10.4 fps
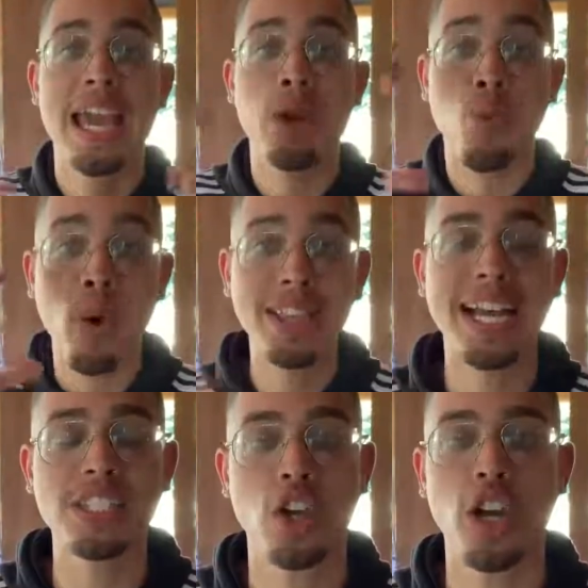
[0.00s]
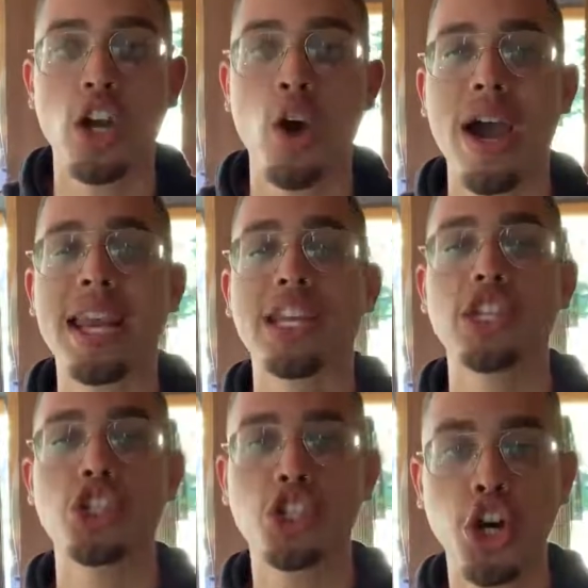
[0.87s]
And what that's going to go ahead and
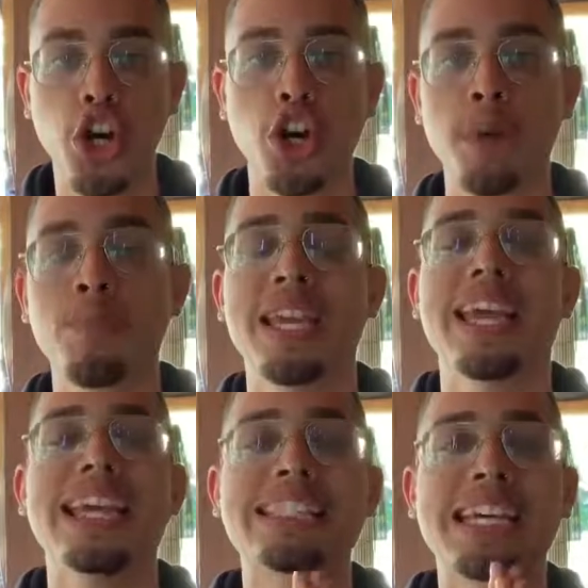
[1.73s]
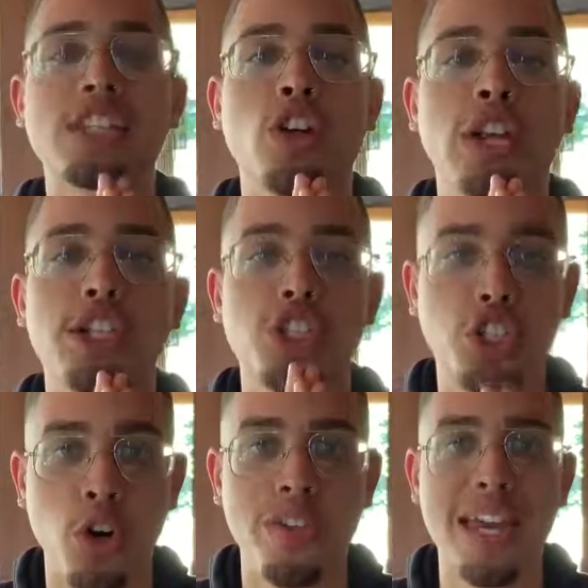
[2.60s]
ensure is that's going to
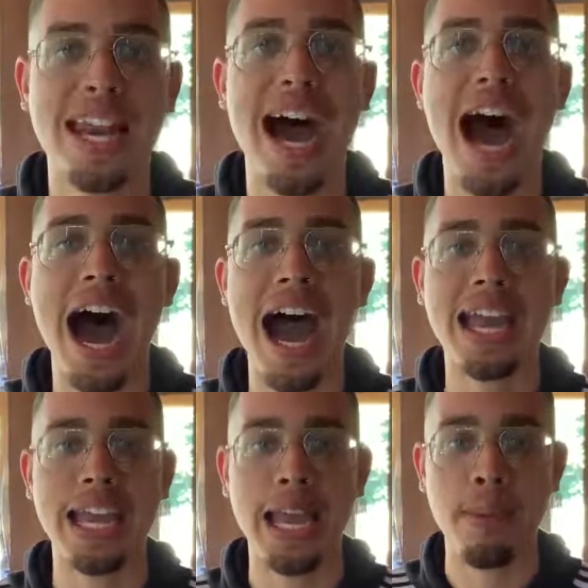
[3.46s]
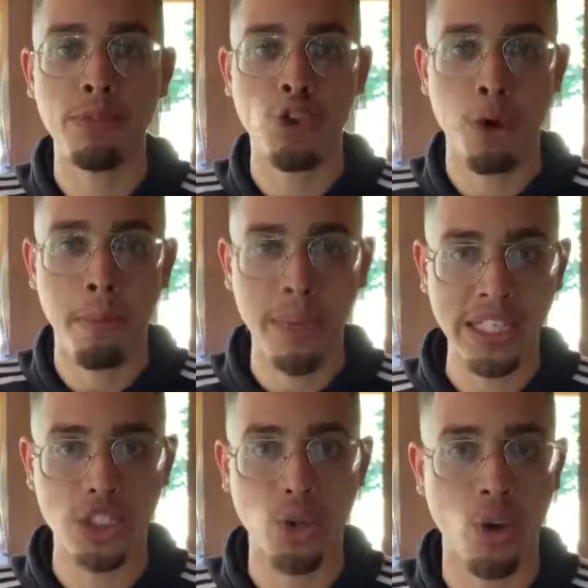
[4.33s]
ensure that I am your
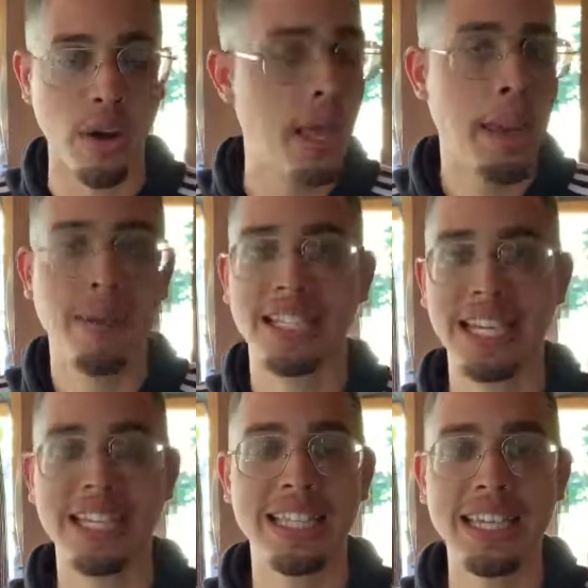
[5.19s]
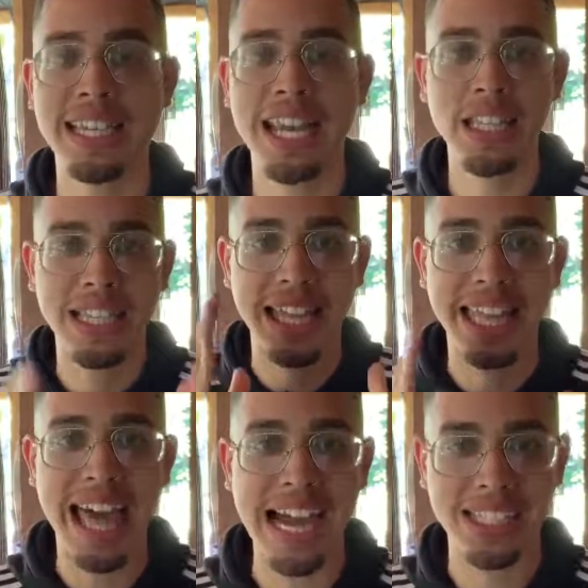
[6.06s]
mentor. Because at the end of the day, the
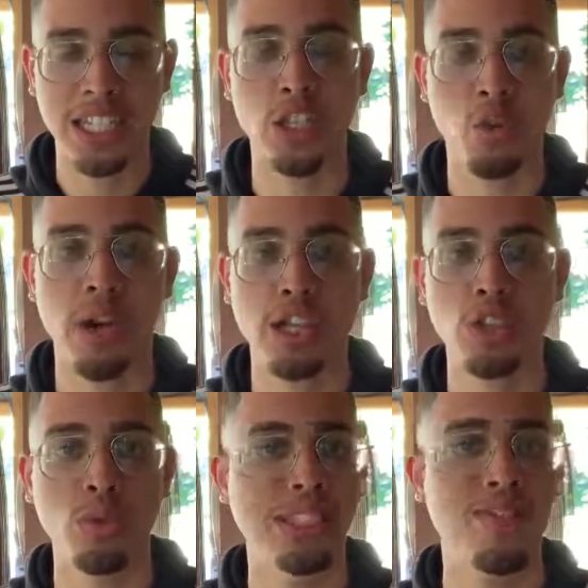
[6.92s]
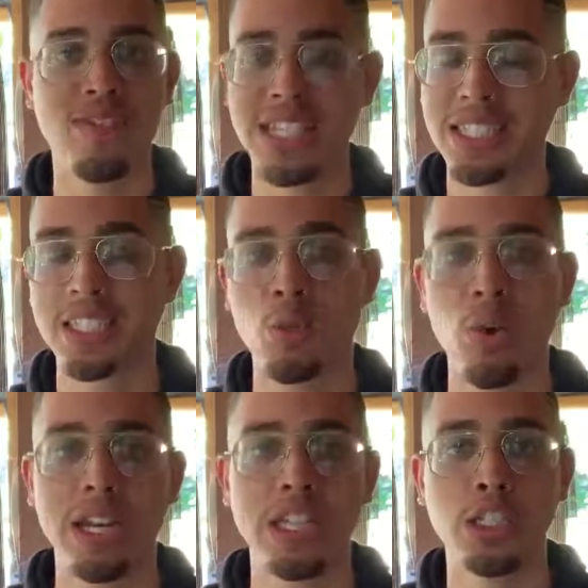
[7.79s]
last thing you want to do is invest into
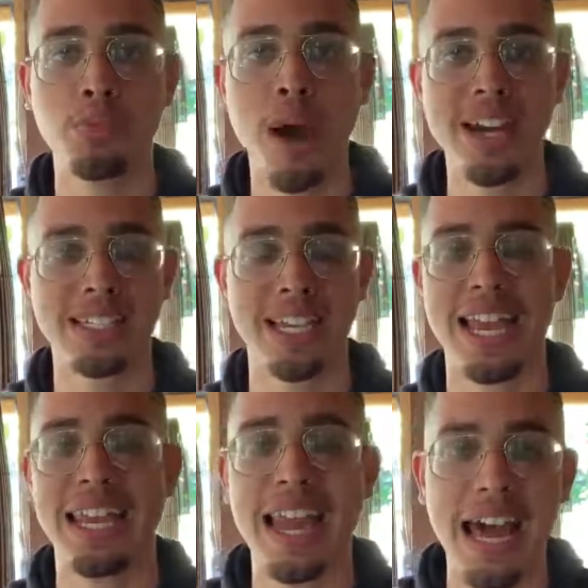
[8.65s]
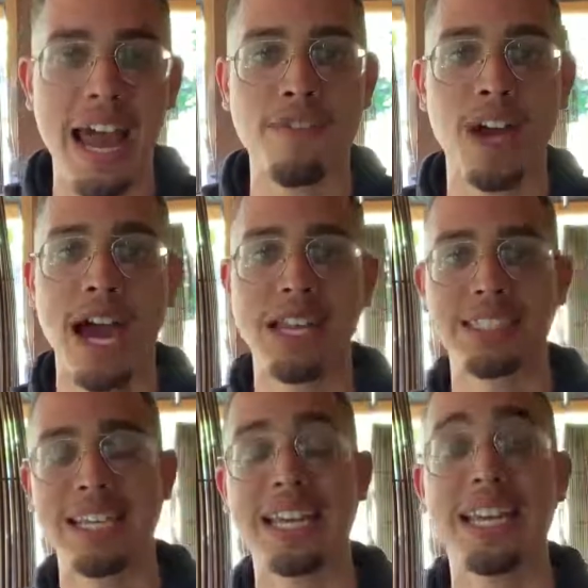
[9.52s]
one of these products and not have
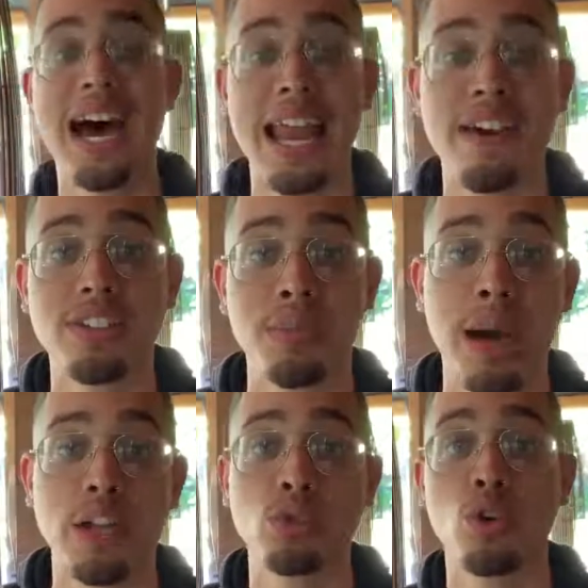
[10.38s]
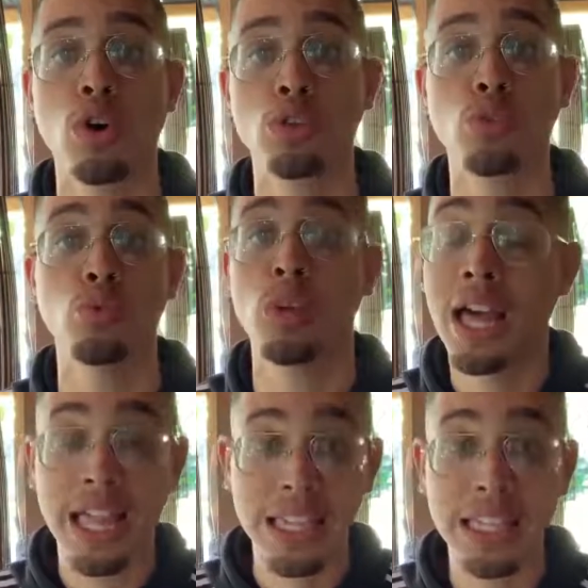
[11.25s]
guidance and not have somebody who's going to
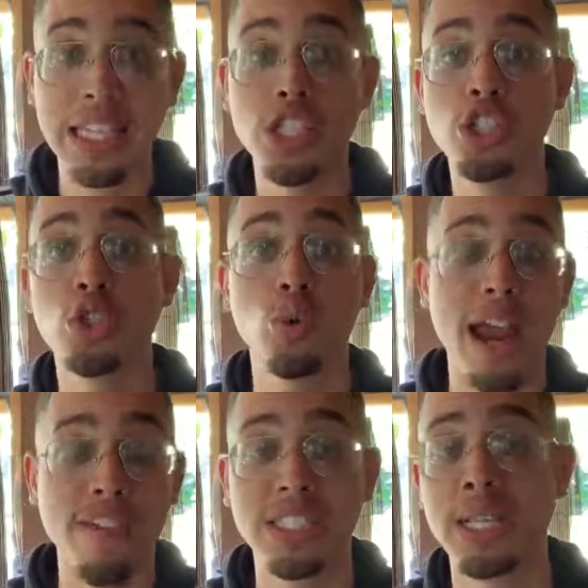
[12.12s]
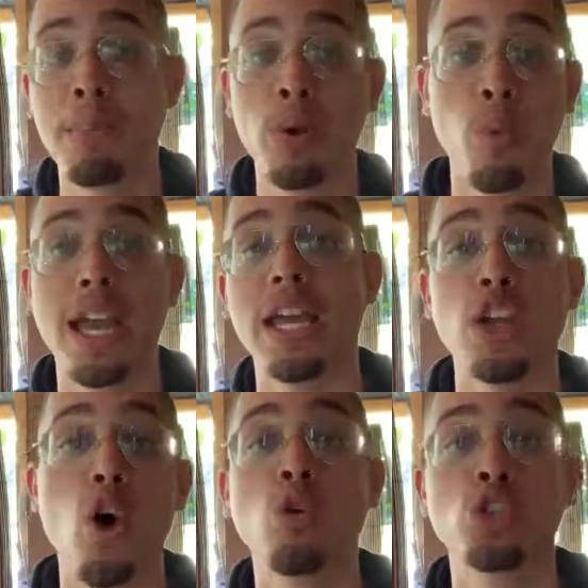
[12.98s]
lead you every step of the way
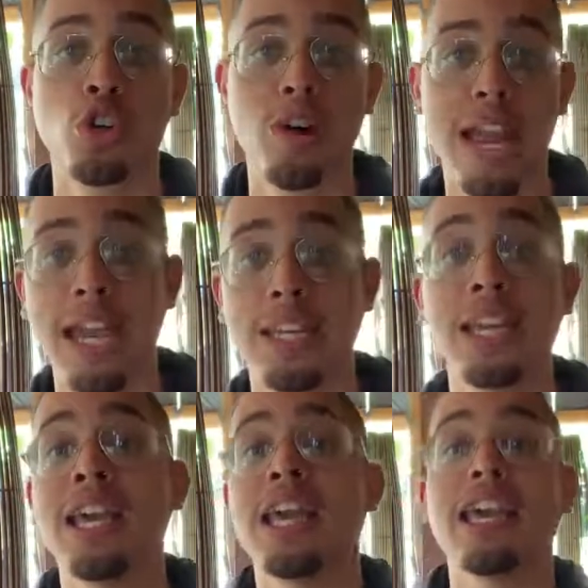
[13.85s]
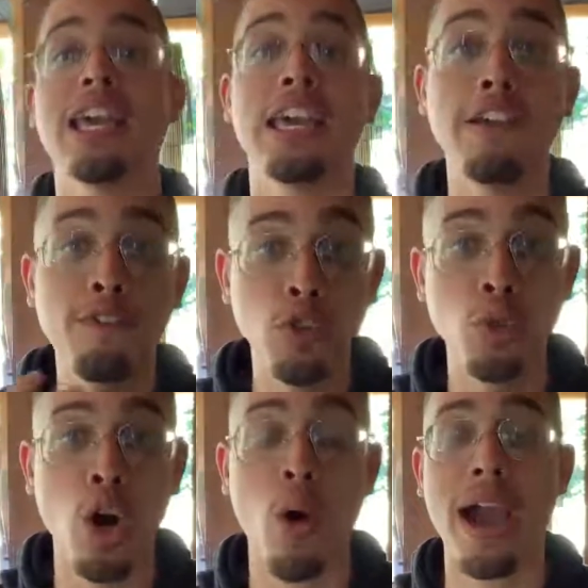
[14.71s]
and hold your hand. If
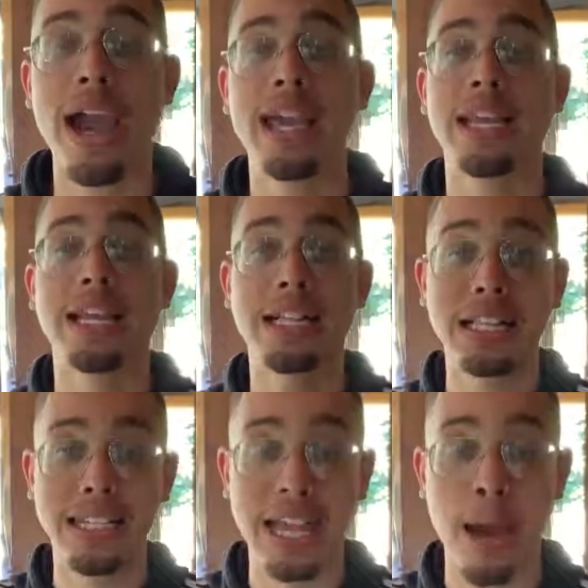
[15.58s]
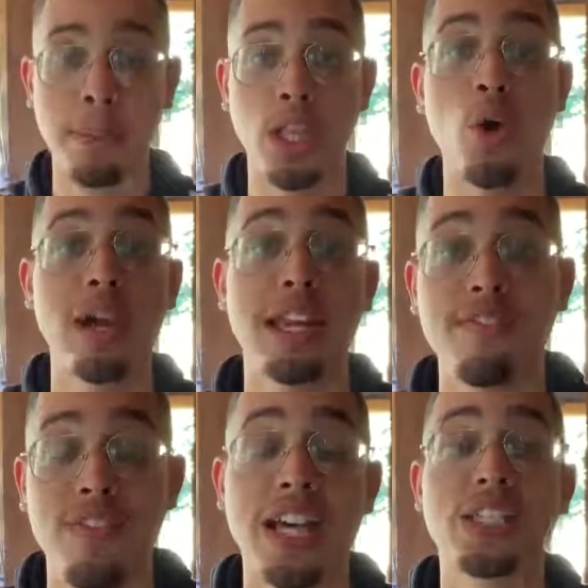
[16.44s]
you go ahead and click down below and
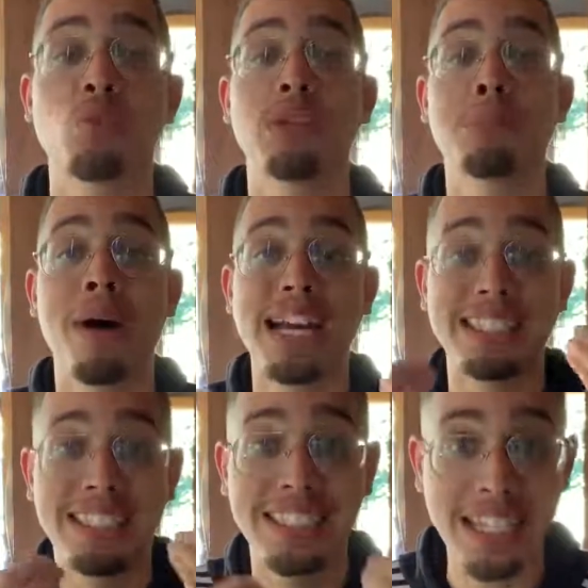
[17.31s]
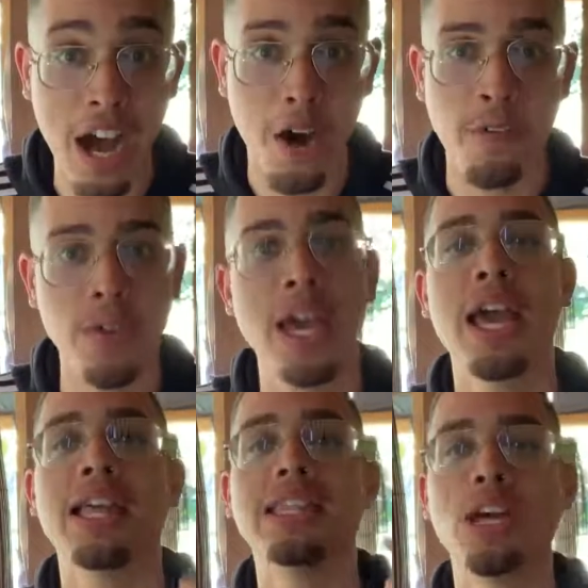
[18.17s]
invest with myself,
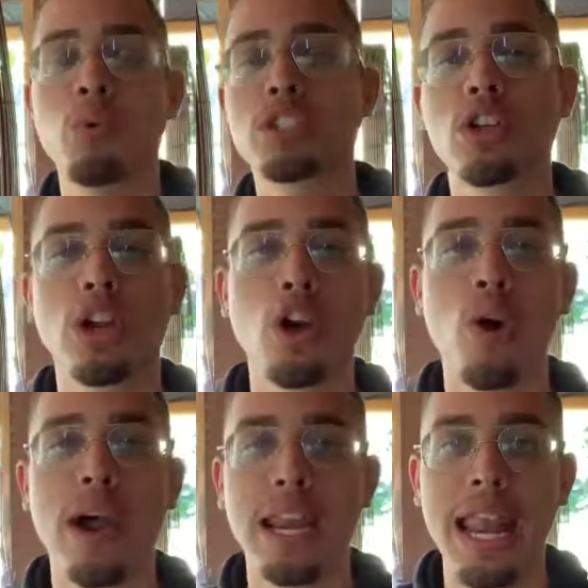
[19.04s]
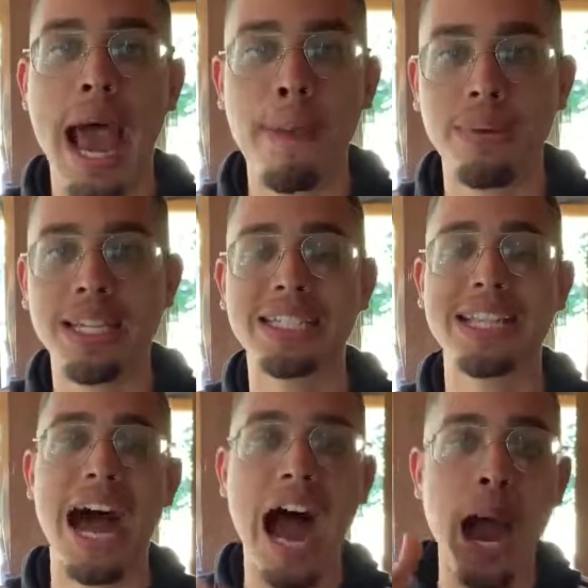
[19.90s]
then what's going to go ahead and happen
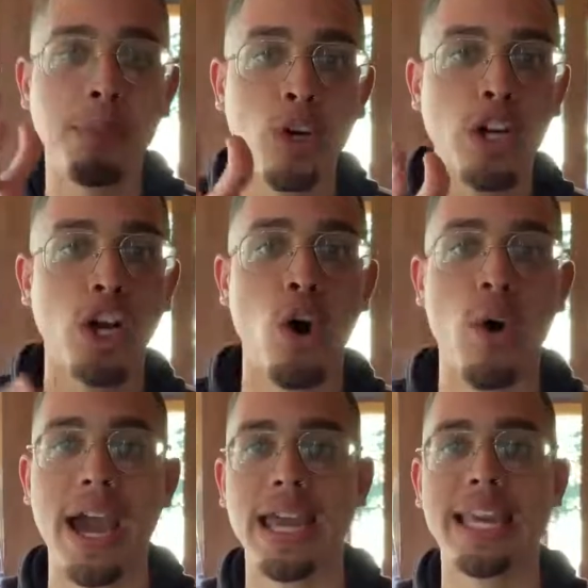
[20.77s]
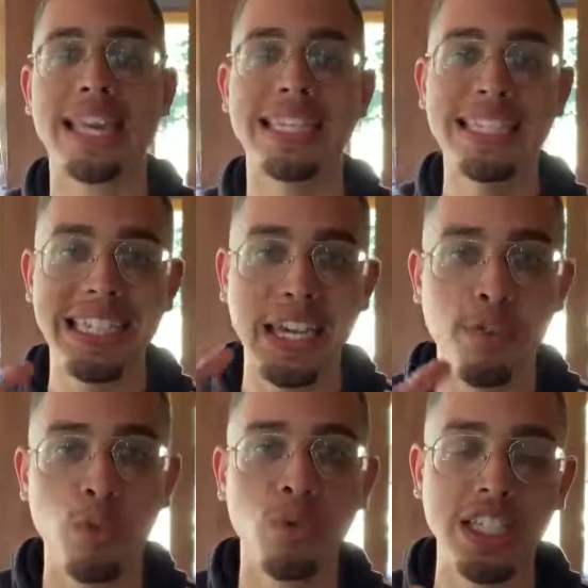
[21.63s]
is I'm going to go ahead and
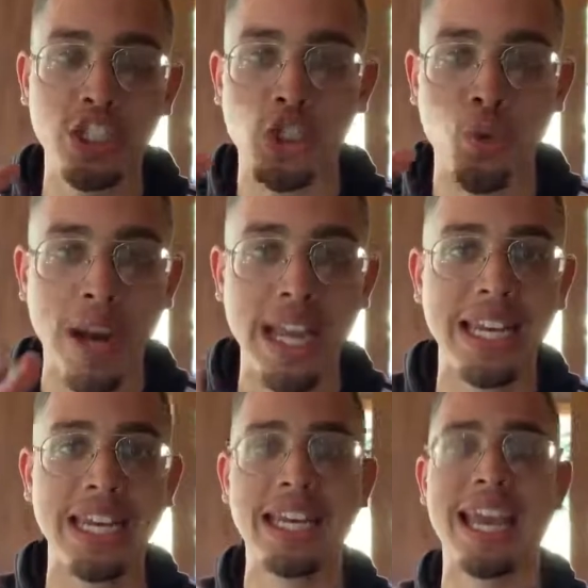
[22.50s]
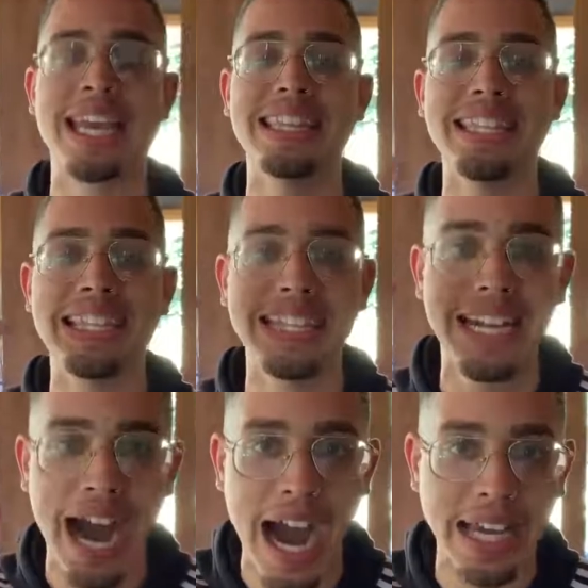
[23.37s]
give you the training and the
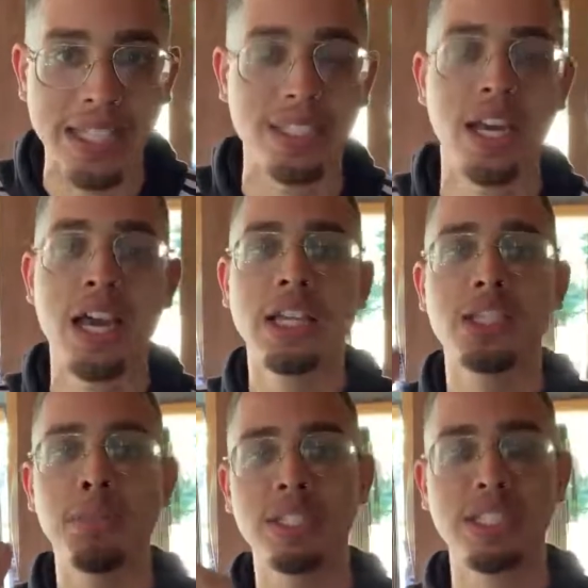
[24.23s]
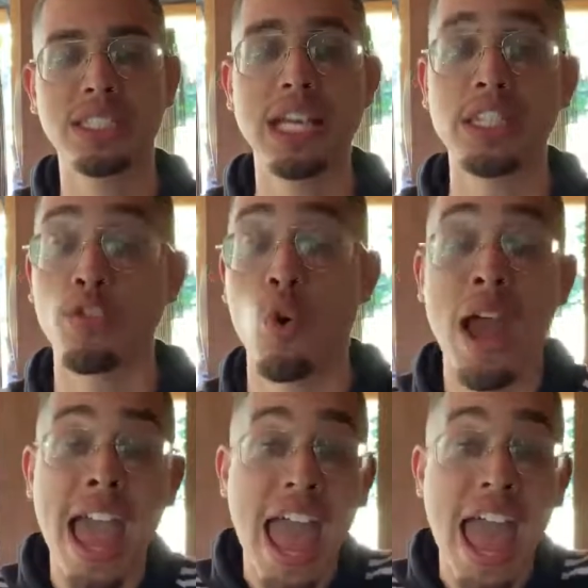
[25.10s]
guidance to be successful.